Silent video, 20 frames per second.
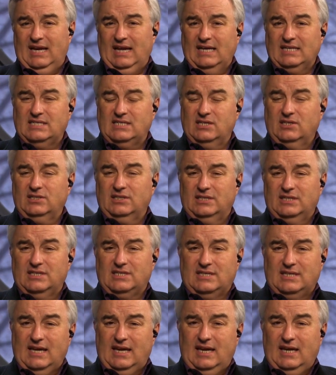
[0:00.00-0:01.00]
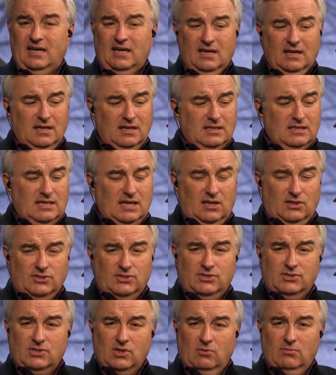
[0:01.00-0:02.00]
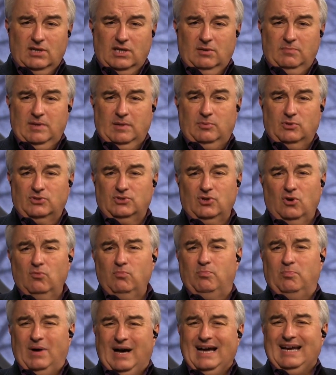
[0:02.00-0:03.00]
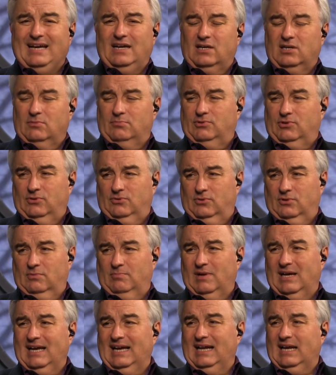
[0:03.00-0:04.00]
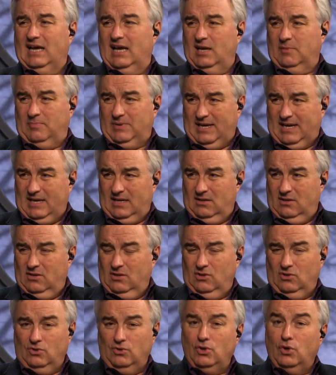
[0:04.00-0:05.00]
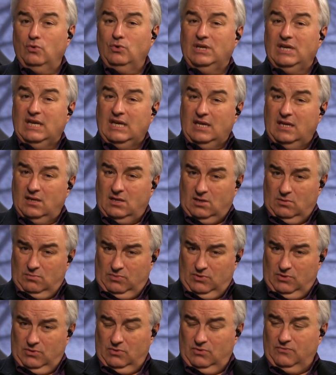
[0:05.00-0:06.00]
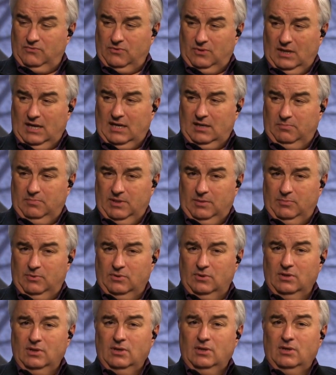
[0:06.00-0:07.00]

And yeah. I still to this day Tell so many people don't buy a computer, buy an iPad. Mm. You don't need a computer for a lot right. of people.